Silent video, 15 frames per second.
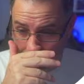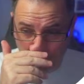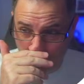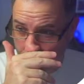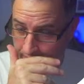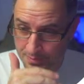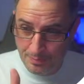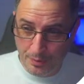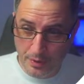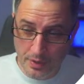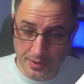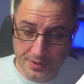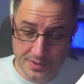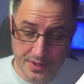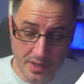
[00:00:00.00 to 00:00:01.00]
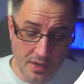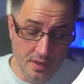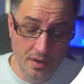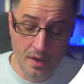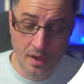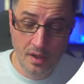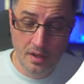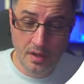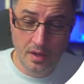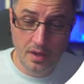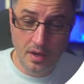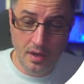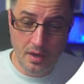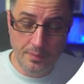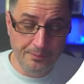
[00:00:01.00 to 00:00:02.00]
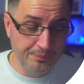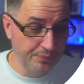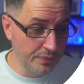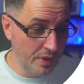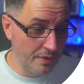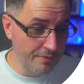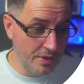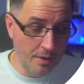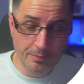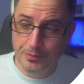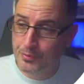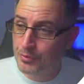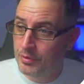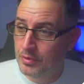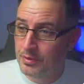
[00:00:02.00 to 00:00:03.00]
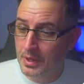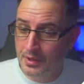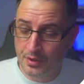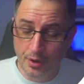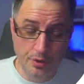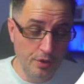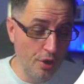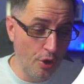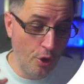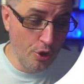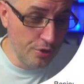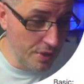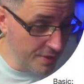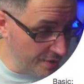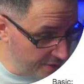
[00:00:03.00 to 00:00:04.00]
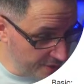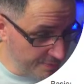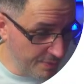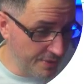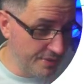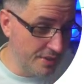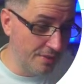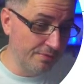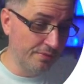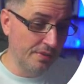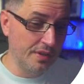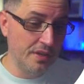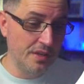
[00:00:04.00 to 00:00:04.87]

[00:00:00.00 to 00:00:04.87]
is products that have come through, like not only this, but definitely